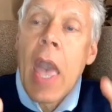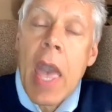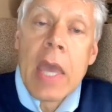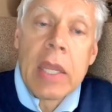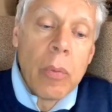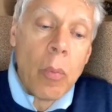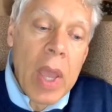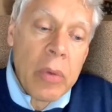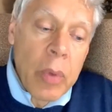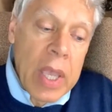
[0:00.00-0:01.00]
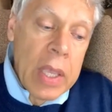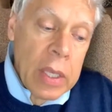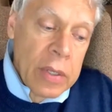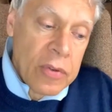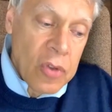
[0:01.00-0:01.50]
And when we
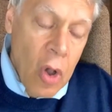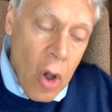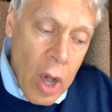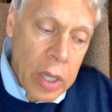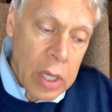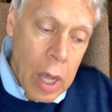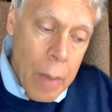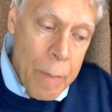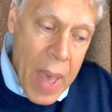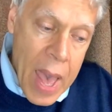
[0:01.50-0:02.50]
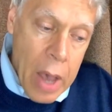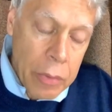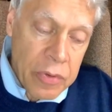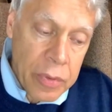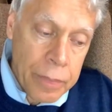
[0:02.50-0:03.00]
talk
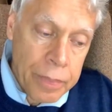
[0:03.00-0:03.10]
about